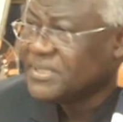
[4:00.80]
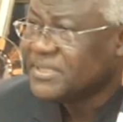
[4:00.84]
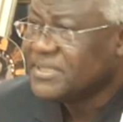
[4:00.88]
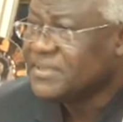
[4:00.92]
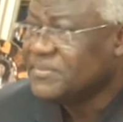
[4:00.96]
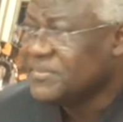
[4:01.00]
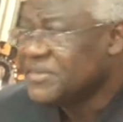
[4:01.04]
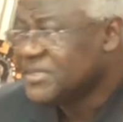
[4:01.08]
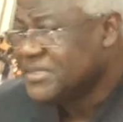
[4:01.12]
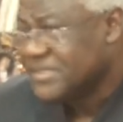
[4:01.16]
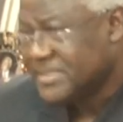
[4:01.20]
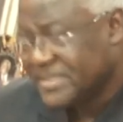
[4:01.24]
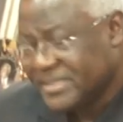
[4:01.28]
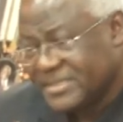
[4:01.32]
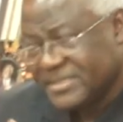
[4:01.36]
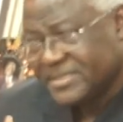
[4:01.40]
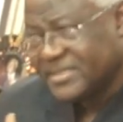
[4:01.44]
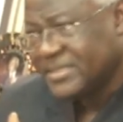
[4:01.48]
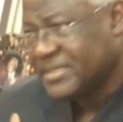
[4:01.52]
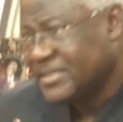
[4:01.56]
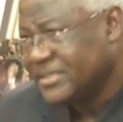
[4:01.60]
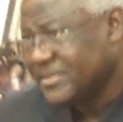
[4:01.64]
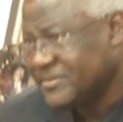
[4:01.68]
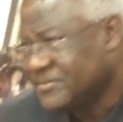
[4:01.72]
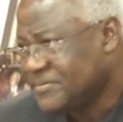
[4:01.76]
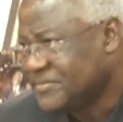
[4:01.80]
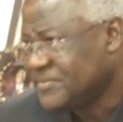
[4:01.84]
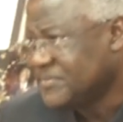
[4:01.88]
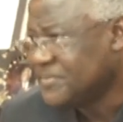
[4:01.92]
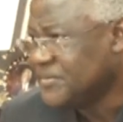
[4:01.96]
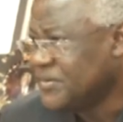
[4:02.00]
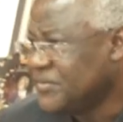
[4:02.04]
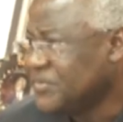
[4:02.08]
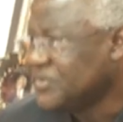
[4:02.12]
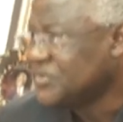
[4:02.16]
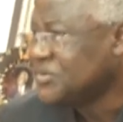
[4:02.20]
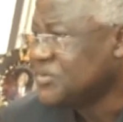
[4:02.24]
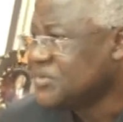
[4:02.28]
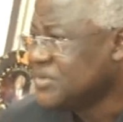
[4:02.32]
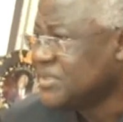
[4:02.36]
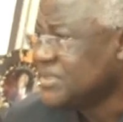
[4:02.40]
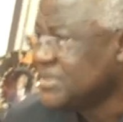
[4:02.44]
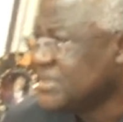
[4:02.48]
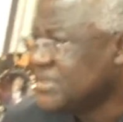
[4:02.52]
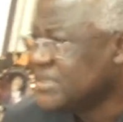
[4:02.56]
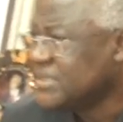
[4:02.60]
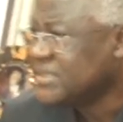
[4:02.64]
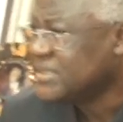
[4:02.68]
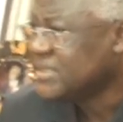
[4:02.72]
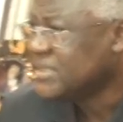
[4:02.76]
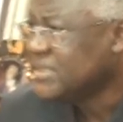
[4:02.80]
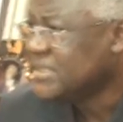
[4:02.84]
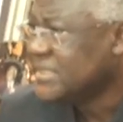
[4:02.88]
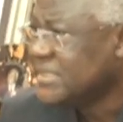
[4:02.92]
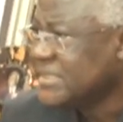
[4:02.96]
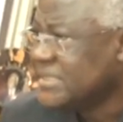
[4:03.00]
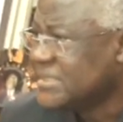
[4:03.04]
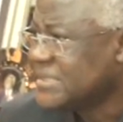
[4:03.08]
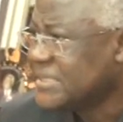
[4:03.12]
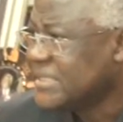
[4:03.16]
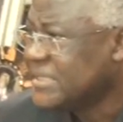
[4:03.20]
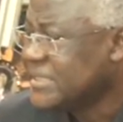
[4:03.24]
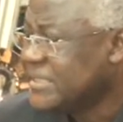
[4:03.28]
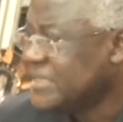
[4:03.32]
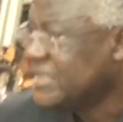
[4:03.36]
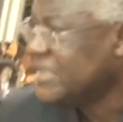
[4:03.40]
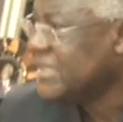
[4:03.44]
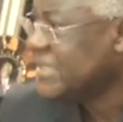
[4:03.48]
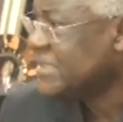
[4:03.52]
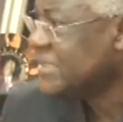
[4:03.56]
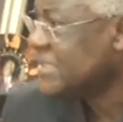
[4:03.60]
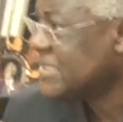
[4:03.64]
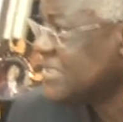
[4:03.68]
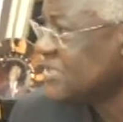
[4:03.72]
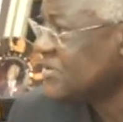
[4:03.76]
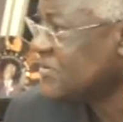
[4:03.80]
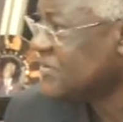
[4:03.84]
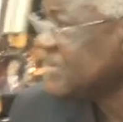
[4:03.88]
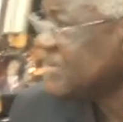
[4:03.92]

make the mistake. We should send letters